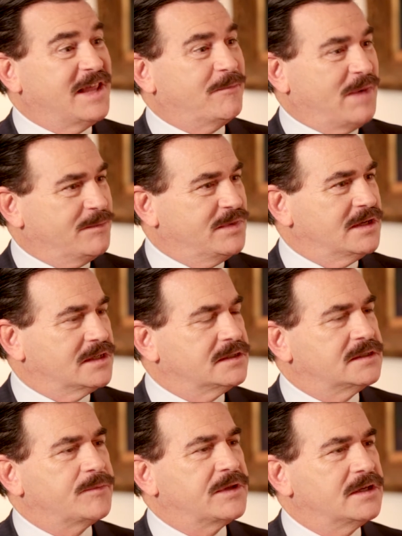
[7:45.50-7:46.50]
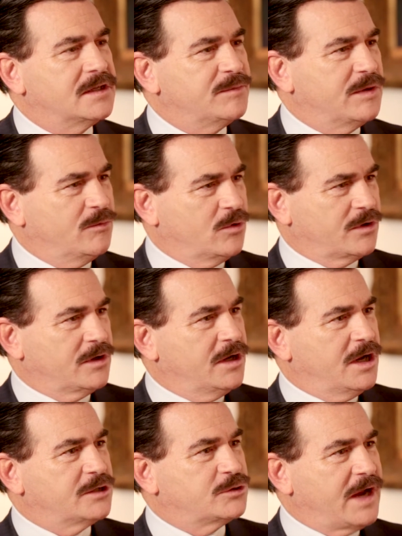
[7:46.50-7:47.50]
that might be something a little bit more
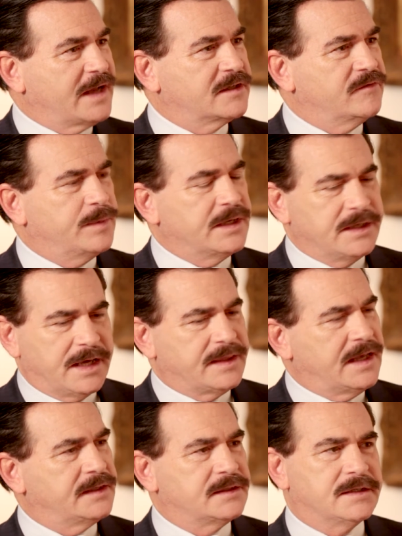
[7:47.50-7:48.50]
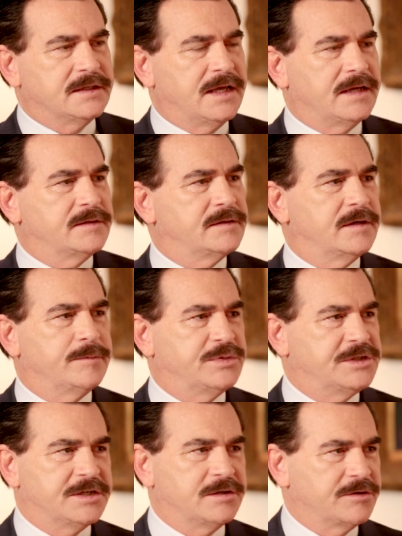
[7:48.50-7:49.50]
attractive. But yeah, that
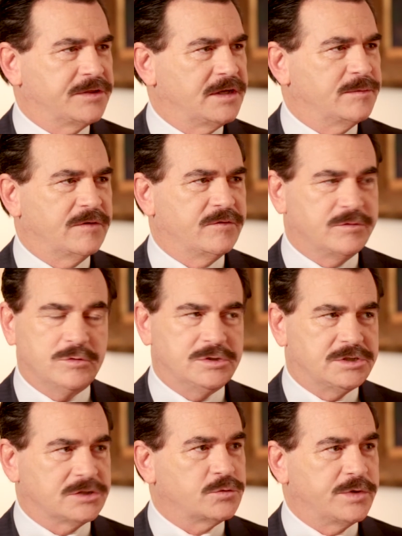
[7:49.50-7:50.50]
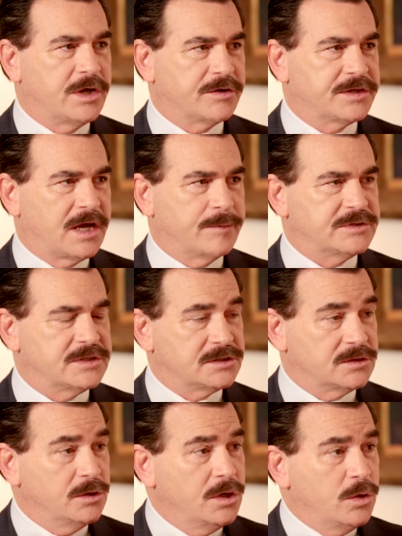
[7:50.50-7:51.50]
particular theme of just we are the
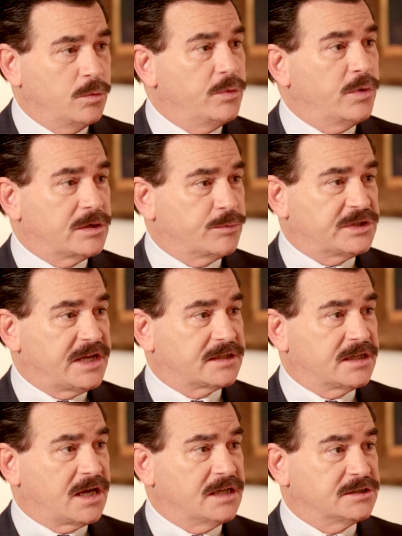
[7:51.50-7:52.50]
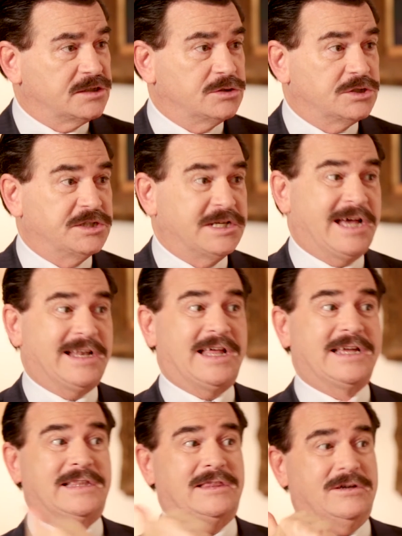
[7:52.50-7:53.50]
opposition, we want to protect the Constitution, not
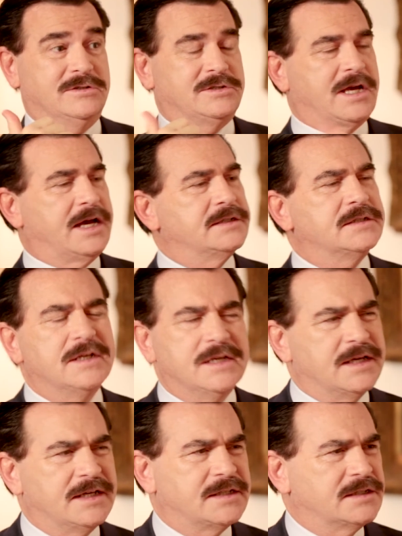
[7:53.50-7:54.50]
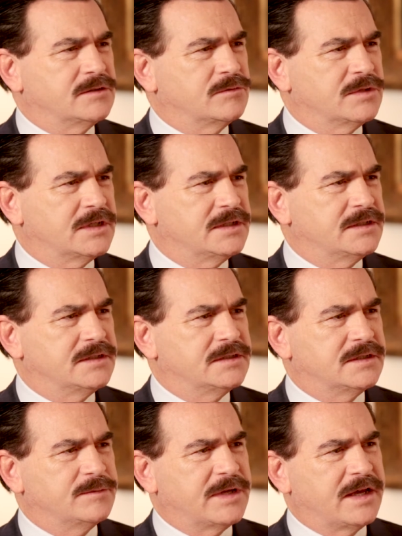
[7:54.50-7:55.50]
like those guys, that doesn't really
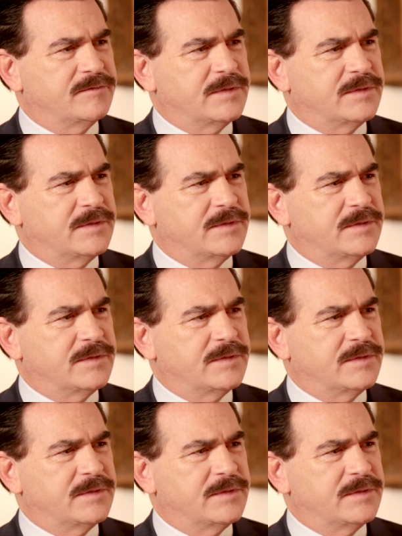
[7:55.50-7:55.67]
seem to have